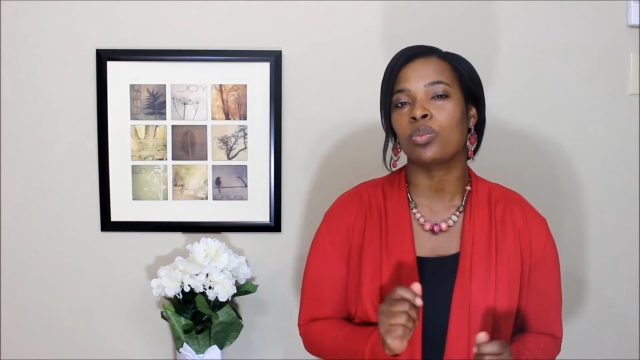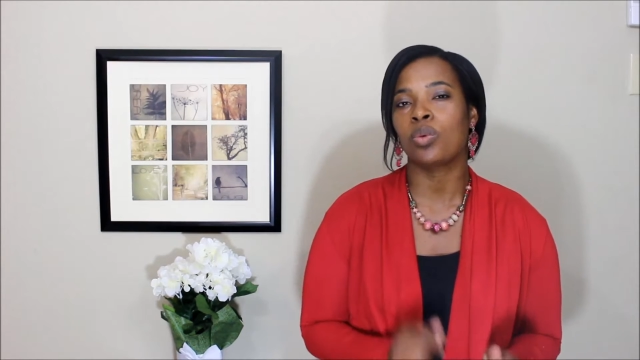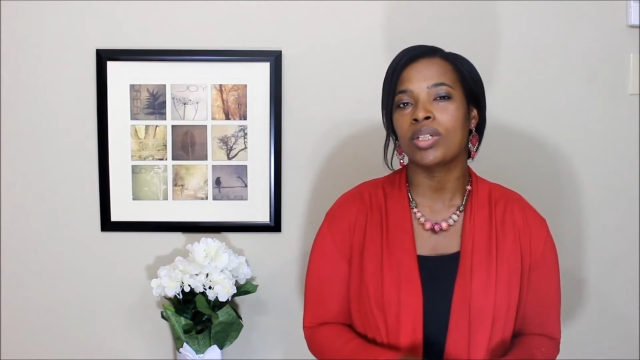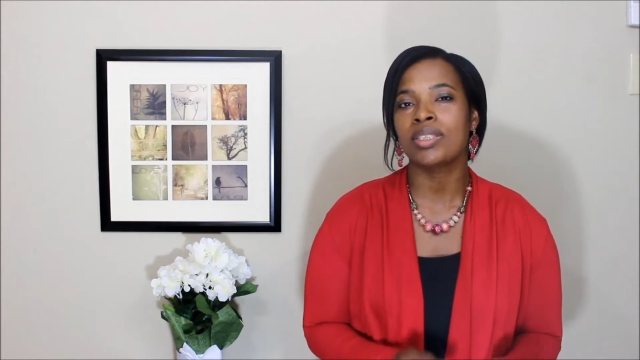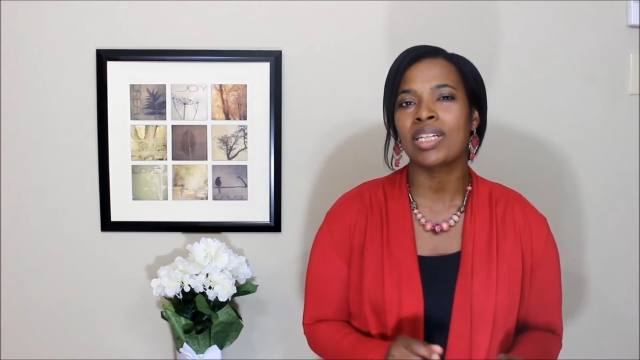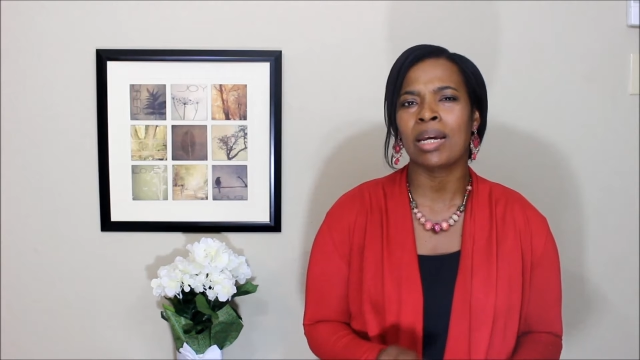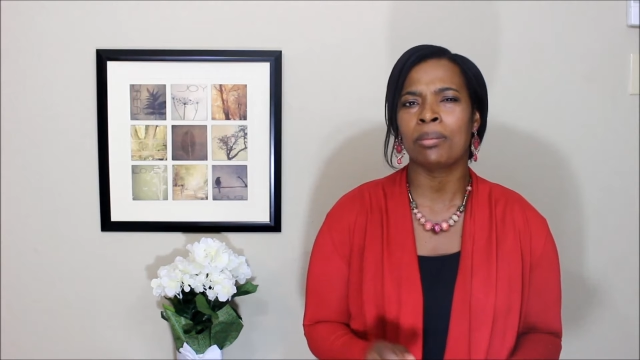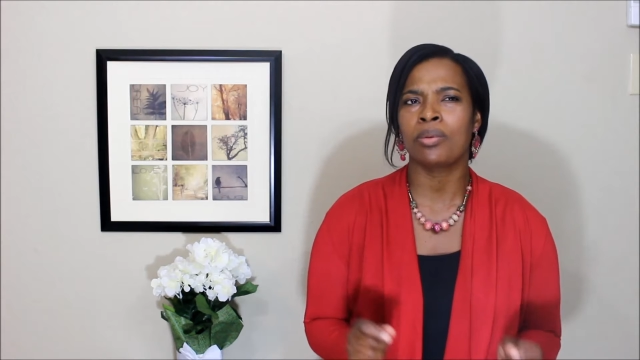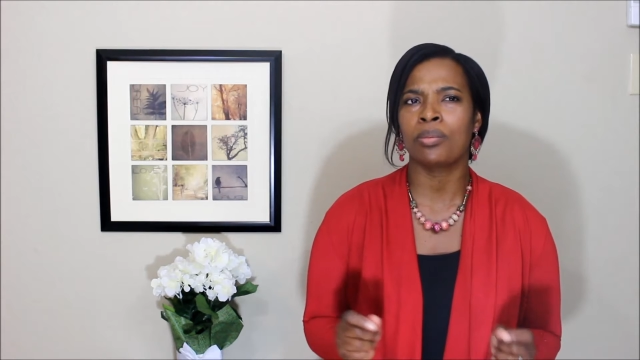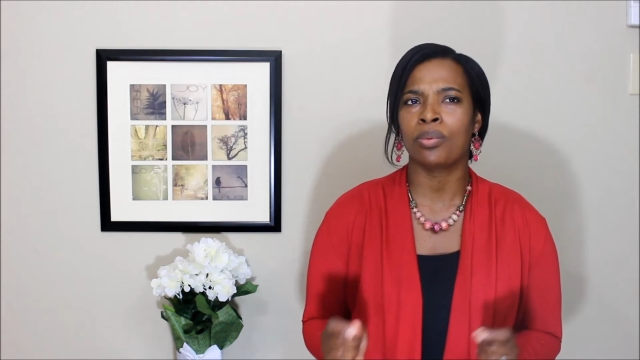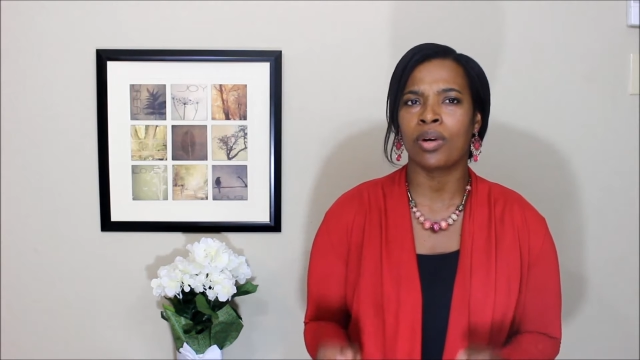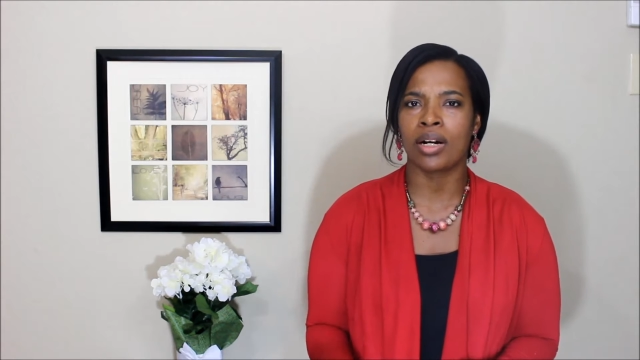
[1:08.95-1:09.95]
what type
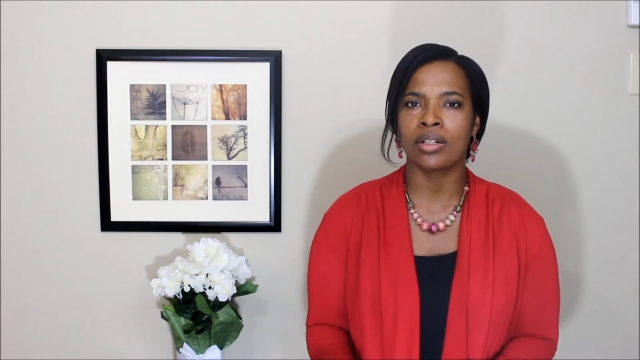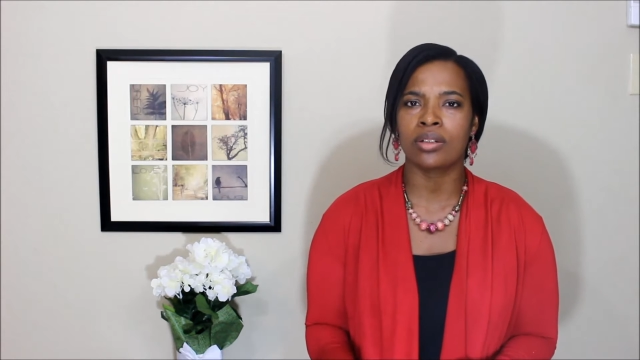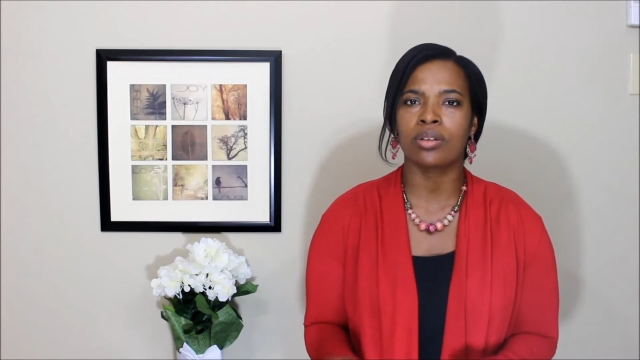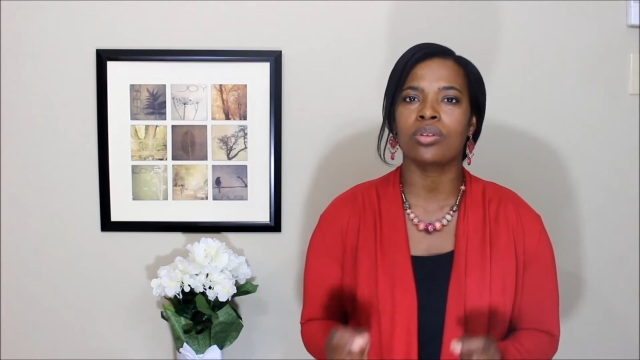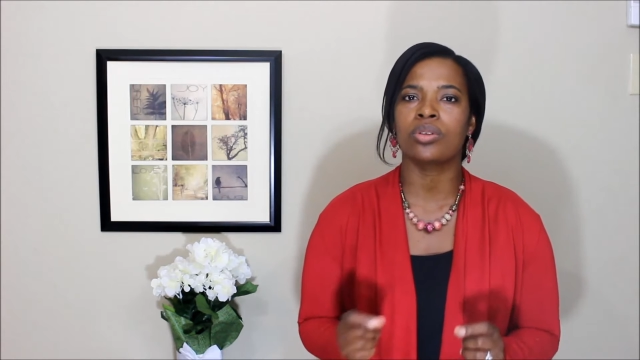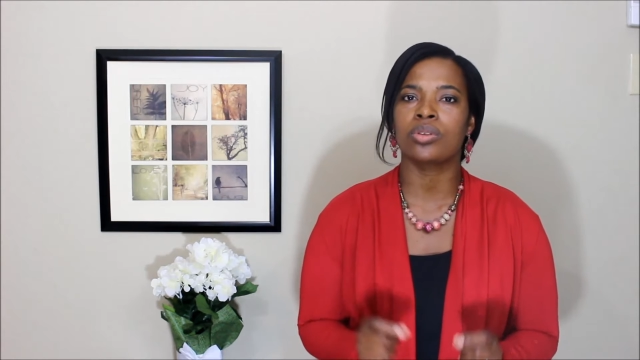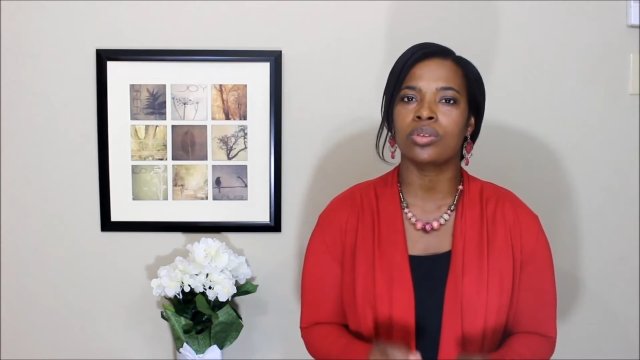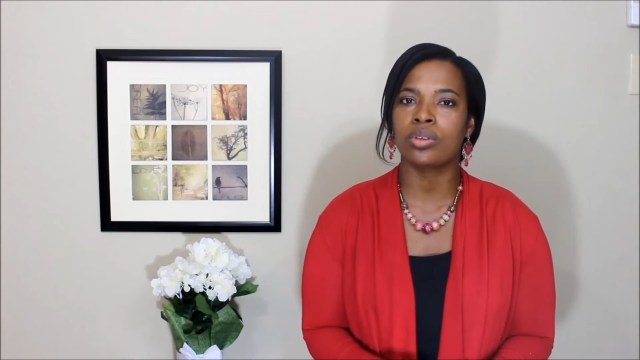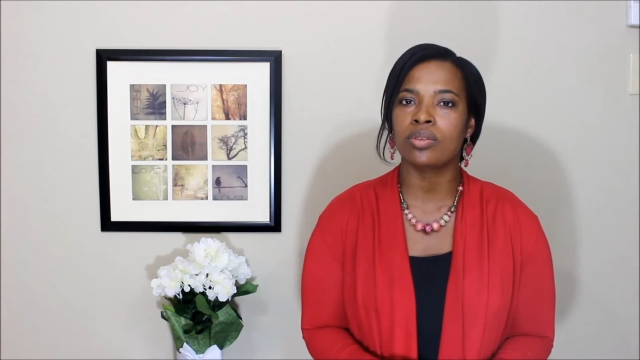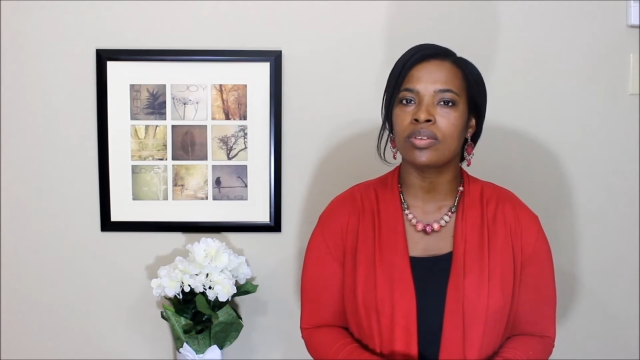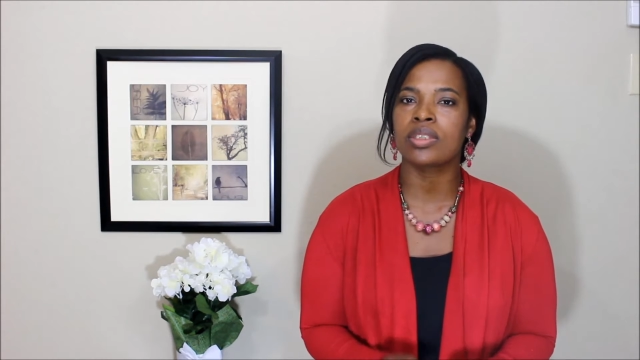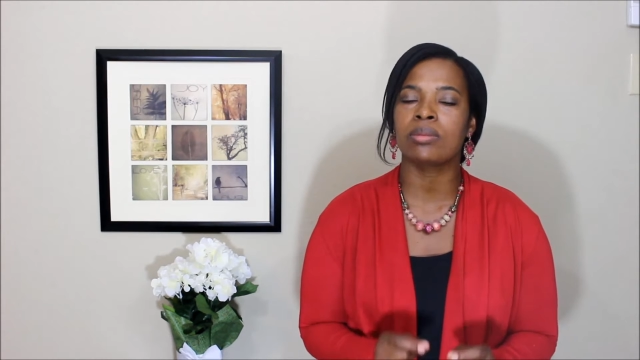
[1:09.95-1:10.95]
of product or
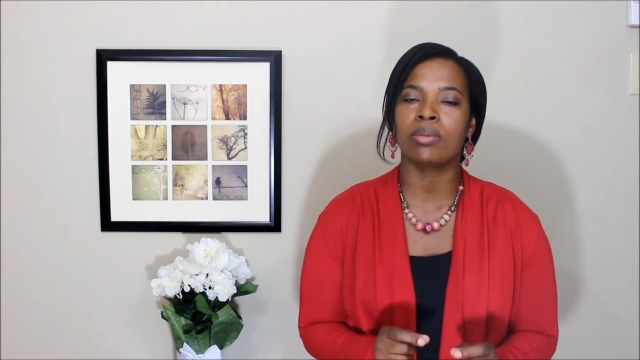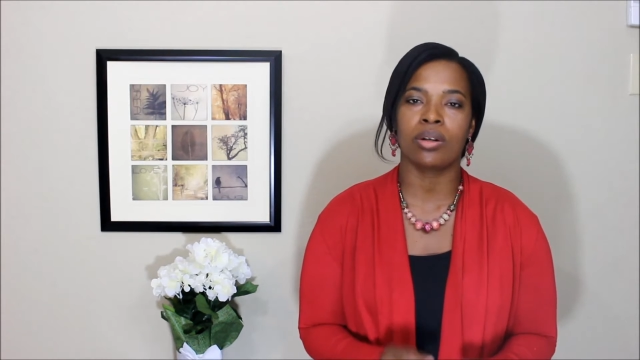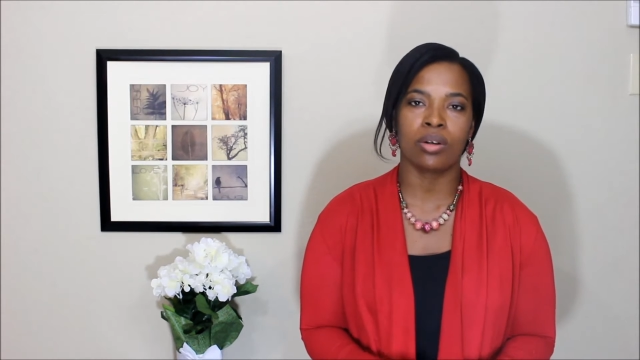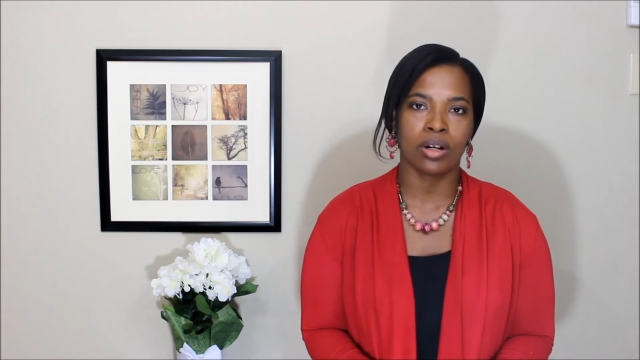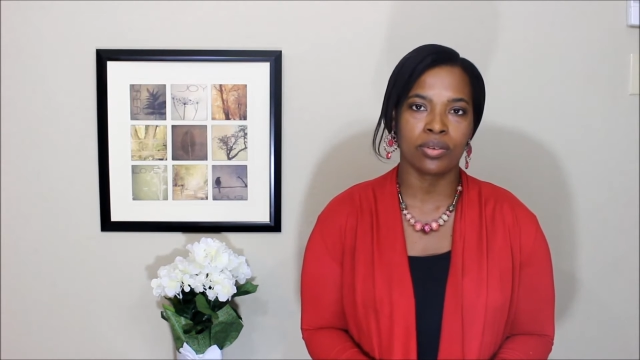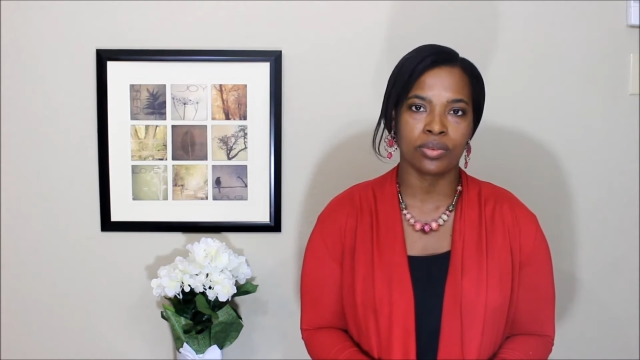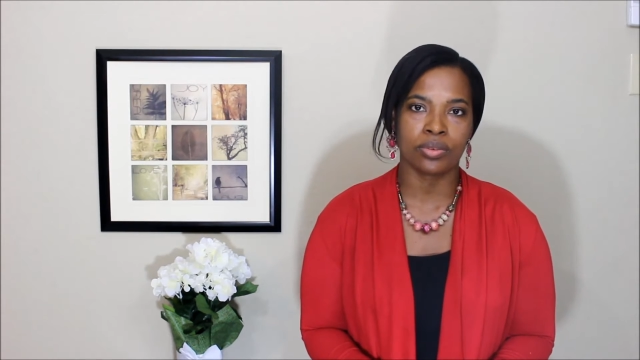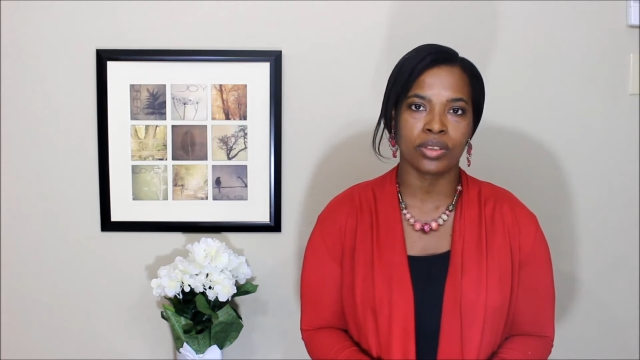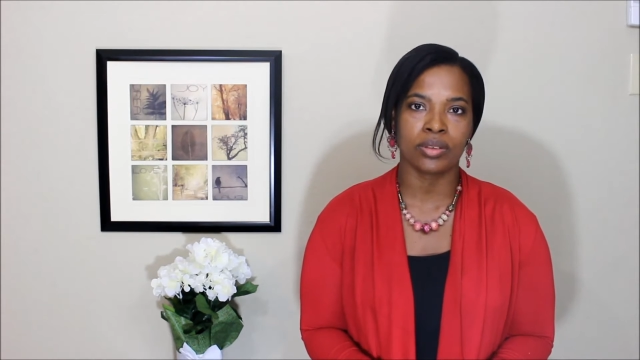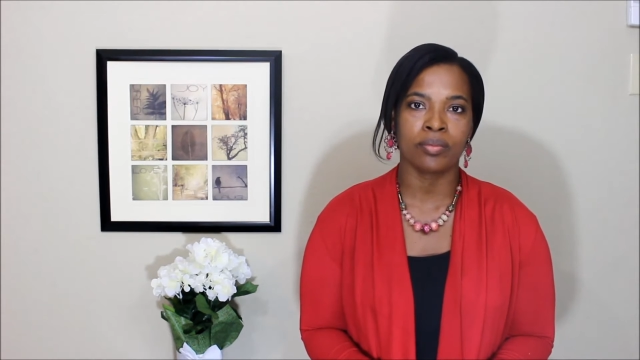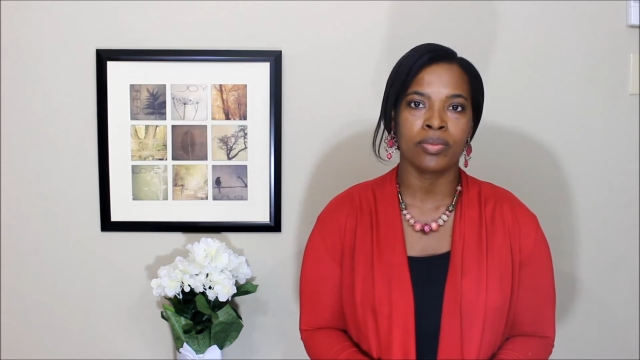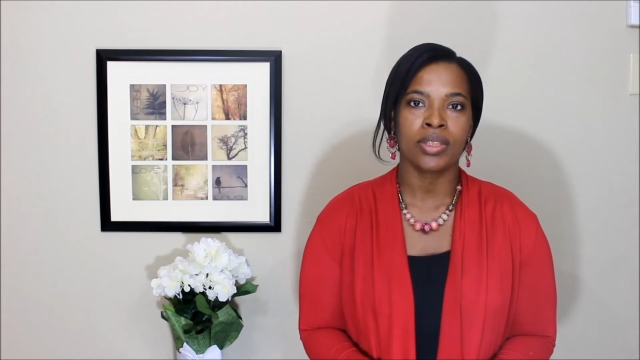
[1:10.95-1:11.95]
service am I offering?